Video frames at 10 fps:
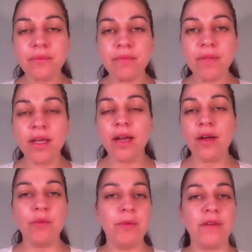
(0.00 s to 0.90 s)
and I
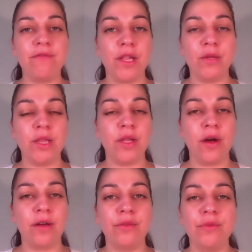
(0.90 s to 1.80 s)
hope you can follow
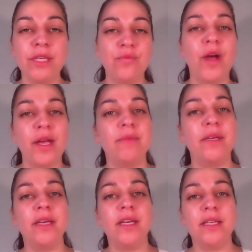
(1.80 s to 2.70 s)
along. The reason why I'm
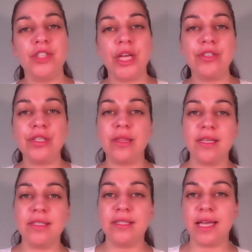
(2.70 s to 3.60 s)
changing
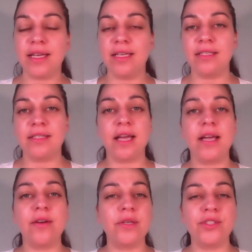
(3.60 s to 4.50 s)
these techniques as I
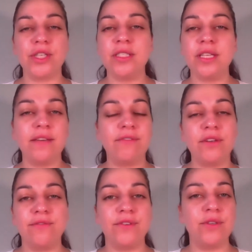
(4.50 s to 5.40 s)
go is just to give
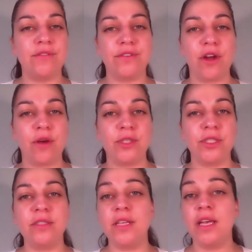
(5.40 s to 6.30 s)
you a few different
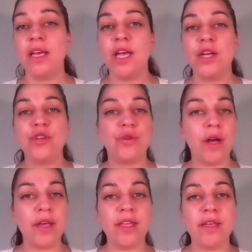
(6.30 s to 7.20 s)
options.
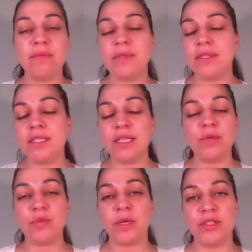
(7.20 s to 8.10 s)
Try them, see
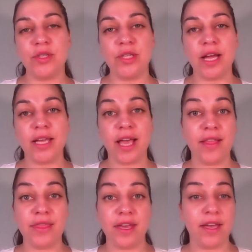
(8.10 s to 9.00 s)
which ones you like,
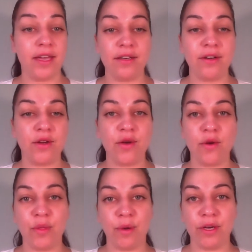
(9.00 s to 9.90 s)
and then go
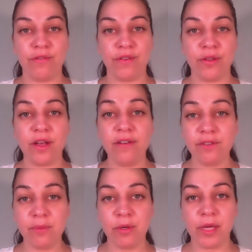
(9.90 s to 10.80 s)
with what you feel
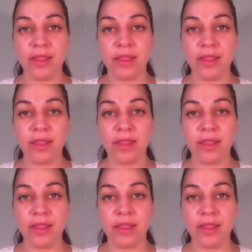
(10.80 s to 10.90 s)
comfortable with.